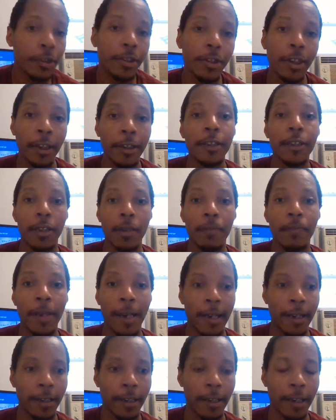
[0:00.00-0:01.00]
Sonny's the
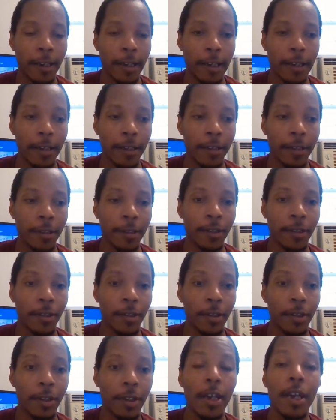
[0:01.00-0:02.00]
bad guy
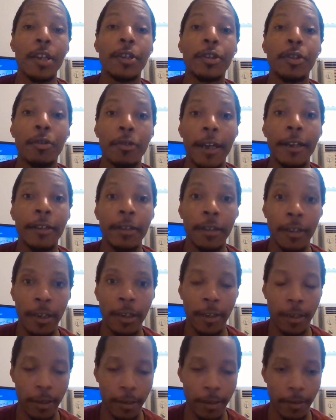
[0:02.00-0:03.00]
until they
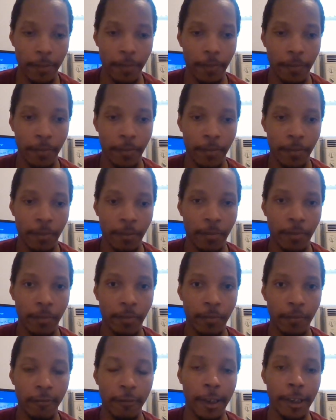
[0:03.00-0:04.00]
need him,
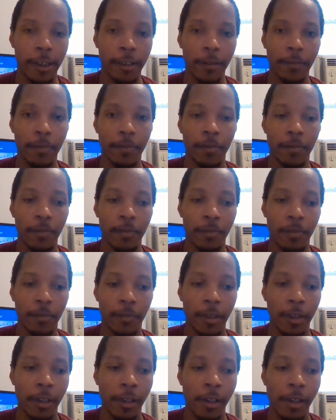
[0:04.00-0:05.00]
right?
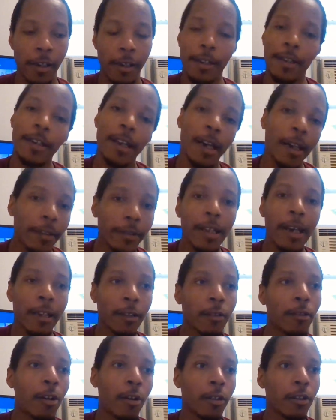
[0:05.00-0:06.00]
Not
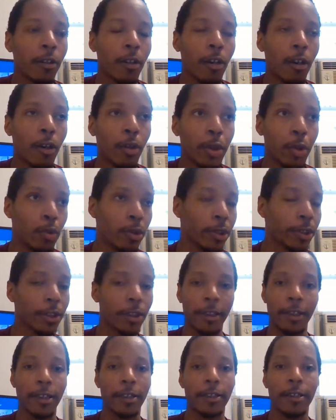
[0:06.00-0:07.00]
that long ago, you
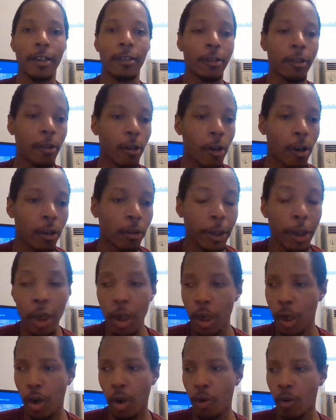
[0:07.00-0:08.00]
wasn't there telling
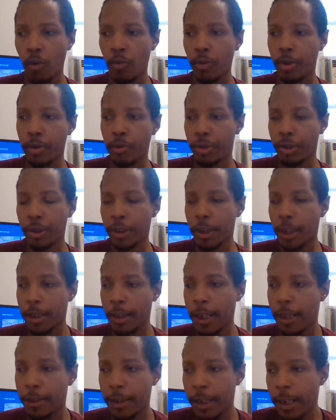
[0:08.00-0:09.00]
Carly, oh, you should
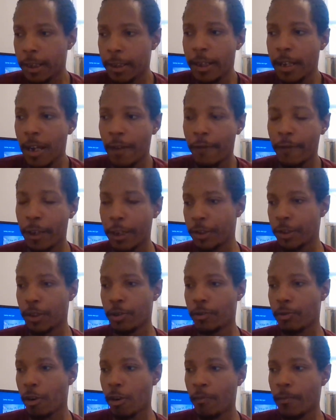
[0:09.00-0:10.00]
sit there and take the
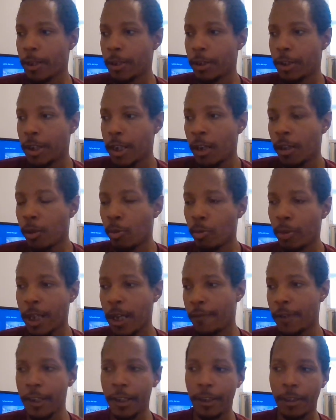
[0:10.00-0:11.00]
evidence and throw him in jail or
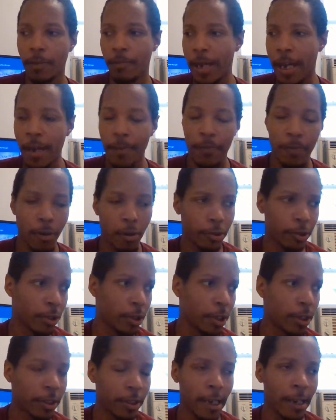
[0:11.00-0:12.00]
whatever. He's a bad
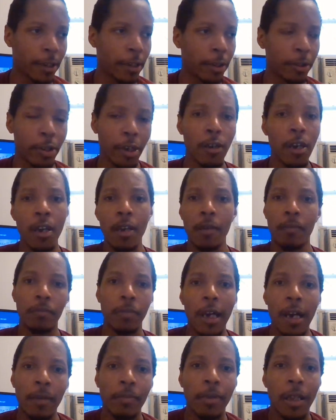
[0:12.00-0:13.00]
person, this, that, and the third,
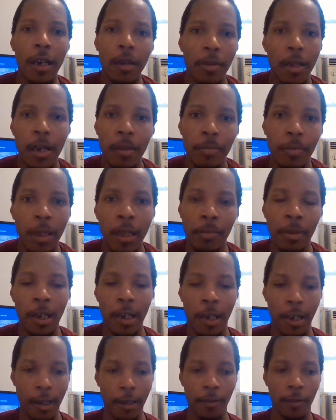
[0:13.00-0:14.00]
blah, blah, blah, blah,
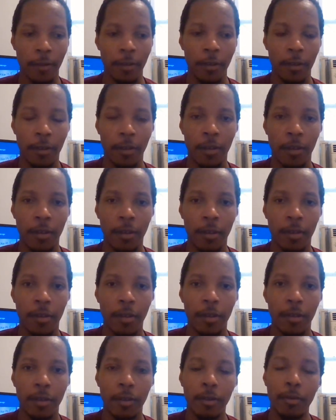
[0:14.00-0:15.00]
blah.
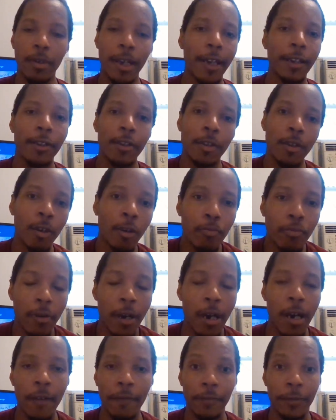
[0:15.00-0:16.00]
You had no
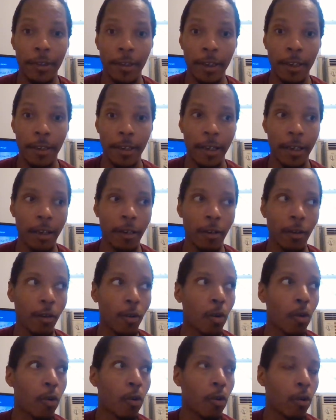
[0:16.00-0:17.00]
problem sitting
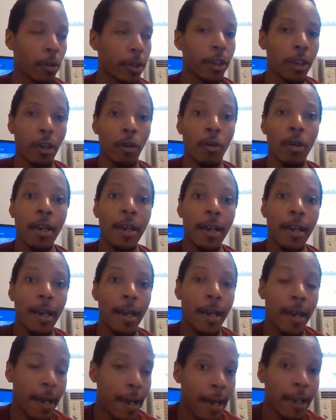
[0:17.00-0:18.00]
there,
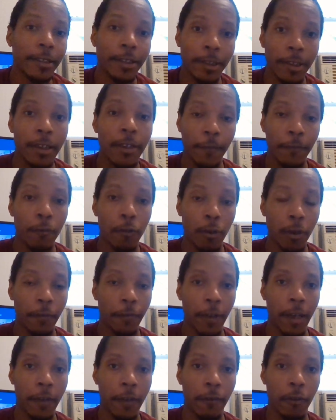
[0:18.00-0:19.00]
asking him for
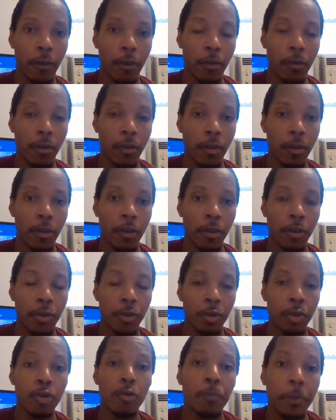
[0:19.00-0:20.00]
a favor
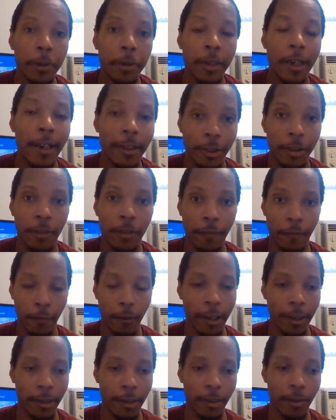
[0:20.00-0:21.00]
to protect your
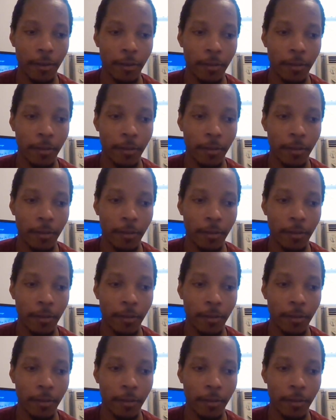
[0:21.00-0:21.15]
friend.